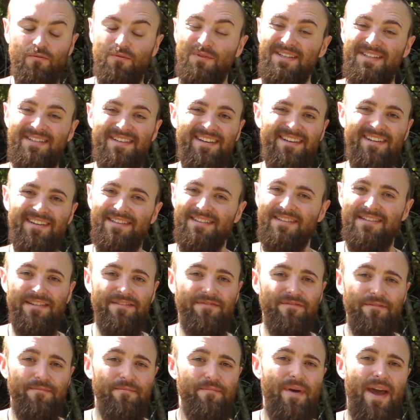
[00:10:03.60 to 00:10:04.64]
we take a
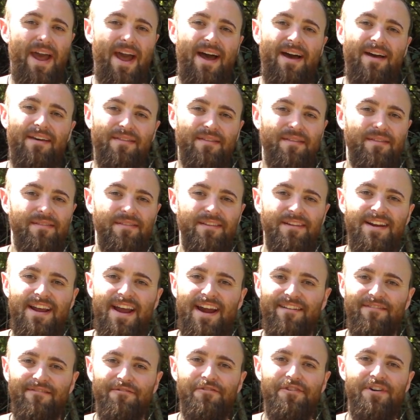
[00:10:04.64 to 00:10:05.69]
different path than
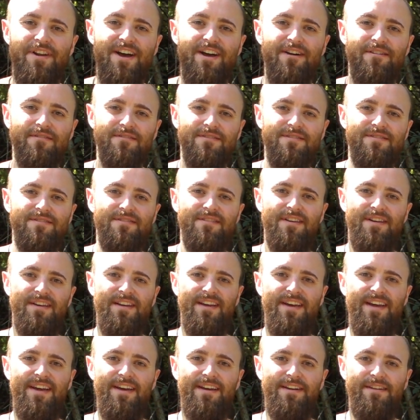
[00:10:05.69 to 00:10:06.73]
everyone else.
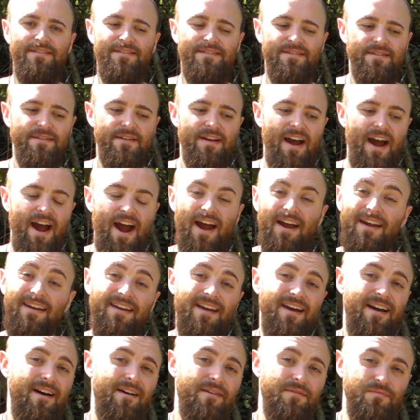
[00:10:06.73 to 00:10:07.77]
And I
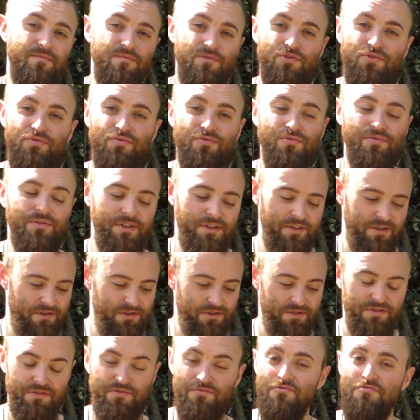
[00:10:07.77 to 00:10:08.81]
truly,
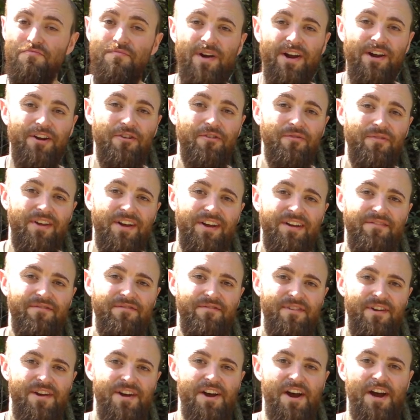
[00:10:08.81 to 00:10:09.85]
just through my own life,
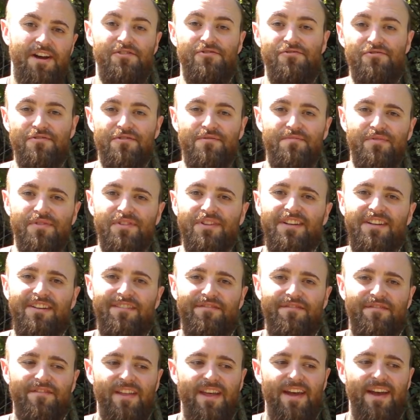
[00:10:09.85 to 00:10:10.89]
I truly
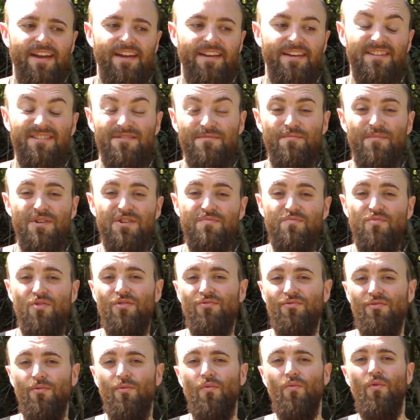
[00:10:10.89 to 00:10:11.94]
believe that it's much more
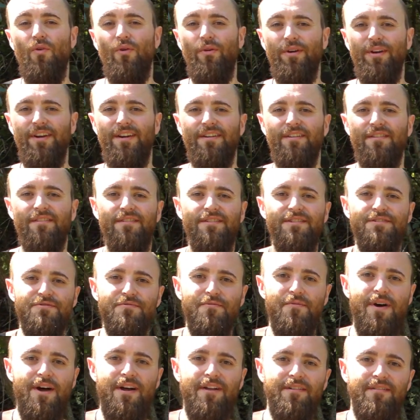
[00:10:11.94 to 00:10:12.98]
rewarding as
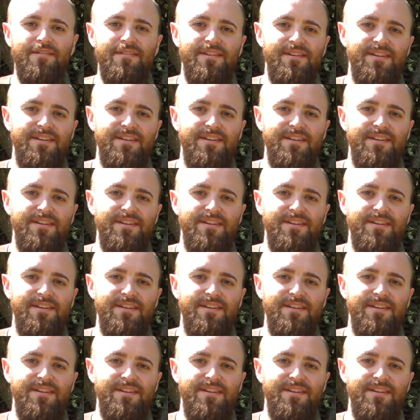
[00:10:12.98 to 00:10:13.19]
well.